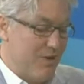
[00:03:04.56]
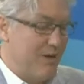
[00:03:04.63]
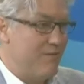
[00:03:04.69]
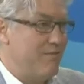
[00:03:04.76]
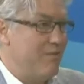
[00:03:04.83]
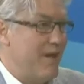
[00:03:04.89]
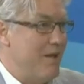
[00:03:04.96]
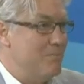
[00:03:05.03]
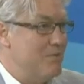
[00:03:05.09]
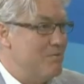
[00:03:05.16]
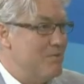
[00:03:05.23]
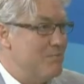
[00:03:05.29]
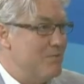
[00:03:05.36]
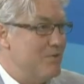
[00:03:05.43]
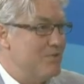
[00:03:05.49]
of my family
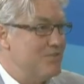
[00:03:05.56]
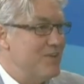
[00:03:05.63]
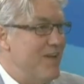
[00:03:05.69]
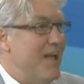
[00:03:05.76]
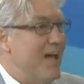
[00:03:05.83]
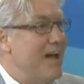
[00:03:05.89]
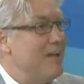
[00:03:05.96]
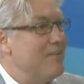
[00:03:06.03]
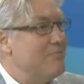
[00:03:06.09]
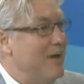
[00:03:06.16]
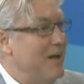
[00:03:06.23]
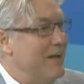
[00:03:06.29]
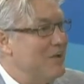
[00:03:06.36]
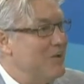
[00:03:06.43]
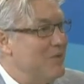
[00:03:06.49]
members, I have
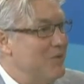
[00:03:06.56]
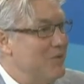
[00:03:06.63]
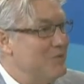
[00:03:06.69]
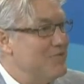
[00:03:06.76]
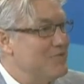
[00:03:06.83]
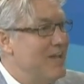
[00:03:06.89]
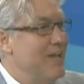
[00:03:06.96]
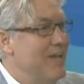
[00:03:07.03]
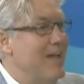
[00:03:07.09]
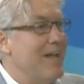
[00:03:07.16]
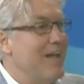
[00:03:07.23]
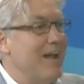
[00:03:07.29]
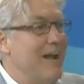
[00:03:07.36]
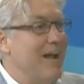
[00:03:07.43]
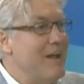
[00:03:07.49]
my goals,
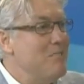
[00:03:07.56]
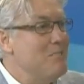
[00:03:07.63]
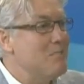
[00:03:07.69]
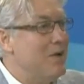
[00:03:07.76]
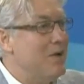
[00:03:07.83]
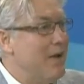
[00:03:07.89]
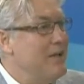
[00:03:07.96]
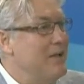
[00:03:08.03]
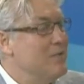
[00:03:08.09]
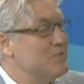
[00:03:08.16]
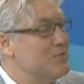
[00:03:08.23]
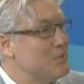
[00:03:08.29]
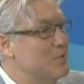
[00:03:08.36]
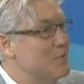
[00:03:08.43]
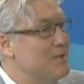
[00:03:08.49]
and I I
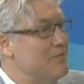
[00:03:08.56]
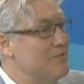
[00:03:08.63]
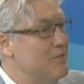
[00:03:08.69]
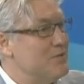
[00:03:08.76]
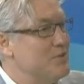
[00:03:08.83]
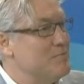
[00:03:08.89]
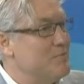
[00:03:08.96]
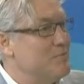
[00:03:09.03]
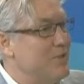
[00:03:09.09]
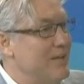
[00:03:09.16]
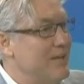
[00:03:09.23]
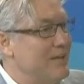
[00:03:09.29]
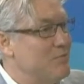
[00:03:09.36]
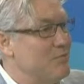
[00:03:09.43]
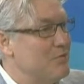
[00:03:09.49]
use a reinforcement
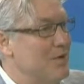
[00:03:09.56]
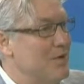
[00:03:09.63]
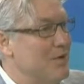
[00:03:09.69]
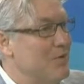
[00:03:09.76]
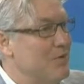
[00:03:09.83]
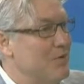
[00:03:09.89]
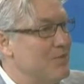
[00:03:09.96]
plan with my